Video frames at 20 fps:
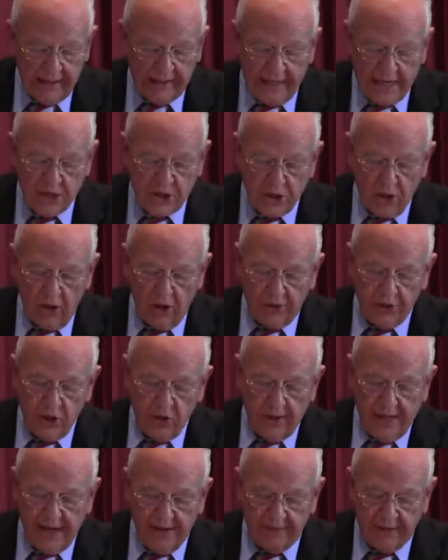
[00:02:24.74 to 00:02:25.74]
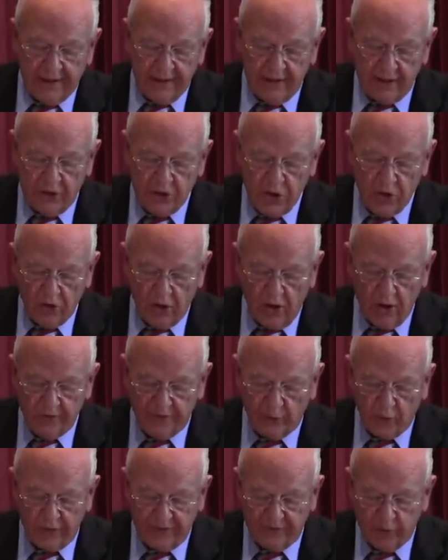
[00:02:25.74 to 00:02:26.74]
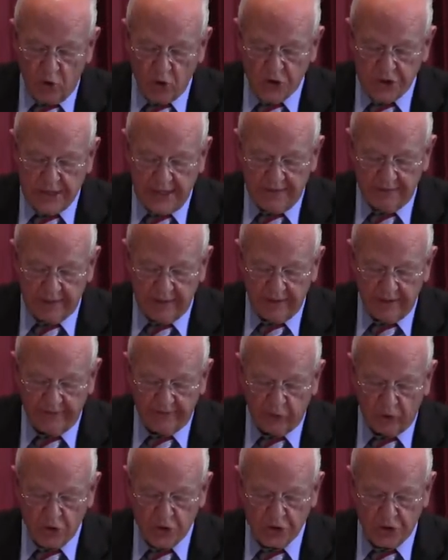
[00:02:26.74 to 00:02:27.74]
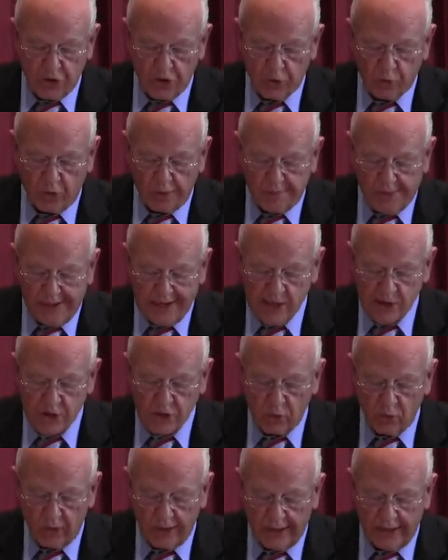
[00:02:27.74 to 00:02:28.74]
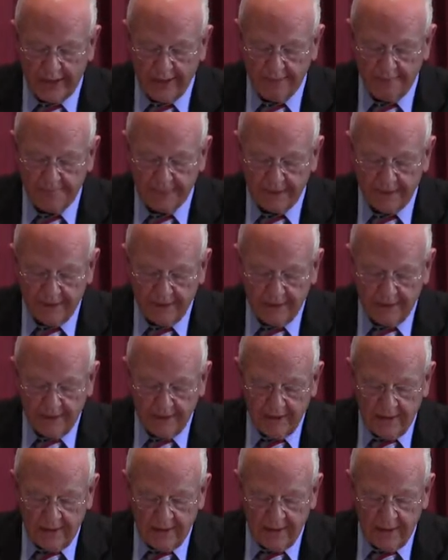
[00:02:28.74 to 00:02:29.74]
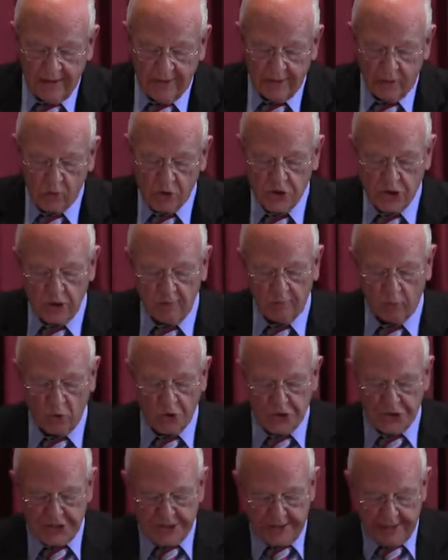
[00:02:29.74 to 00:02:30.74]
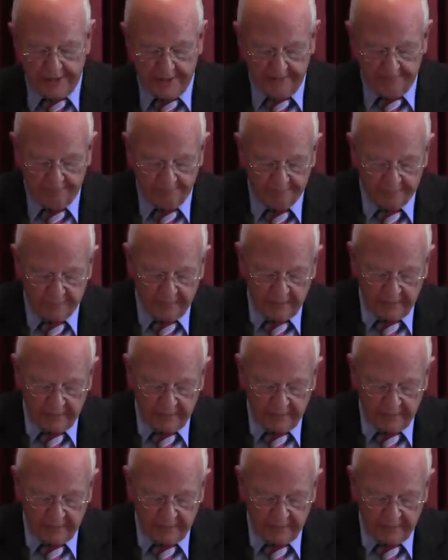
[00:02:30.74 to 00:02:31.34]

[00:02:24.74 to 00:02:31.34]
And I saw a new heaven and a new earth, for the first heaven and the first earth were passed away, and there was no more sea.